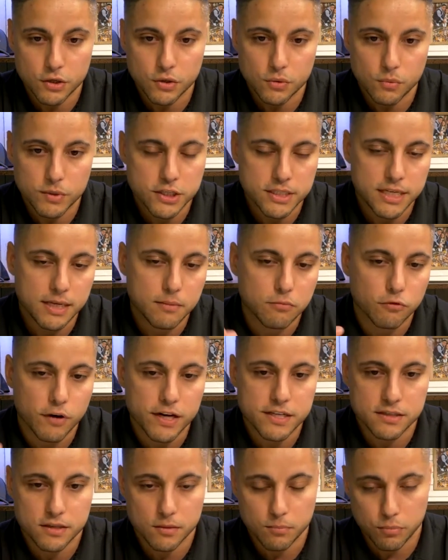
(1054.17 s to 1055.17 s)
We just keep
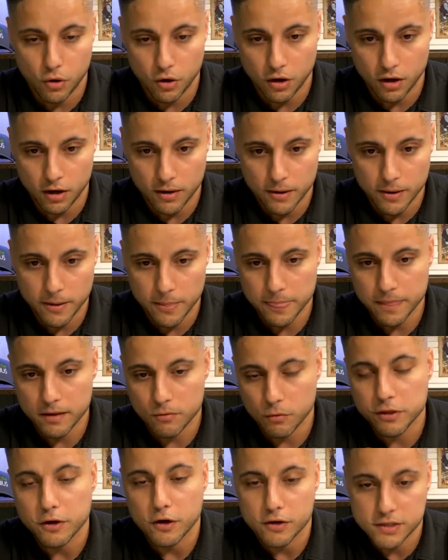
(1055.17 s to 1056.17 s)
raising the bar
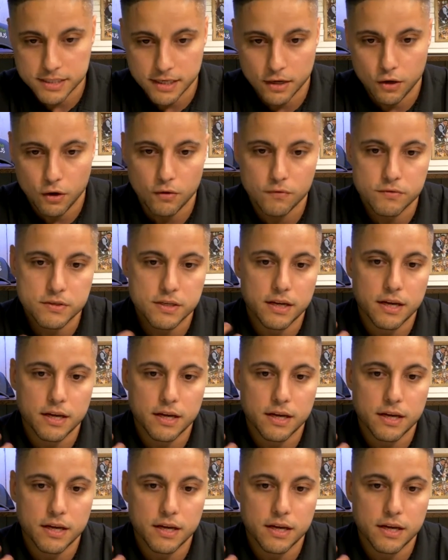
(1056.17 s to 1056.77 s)
with ourselves,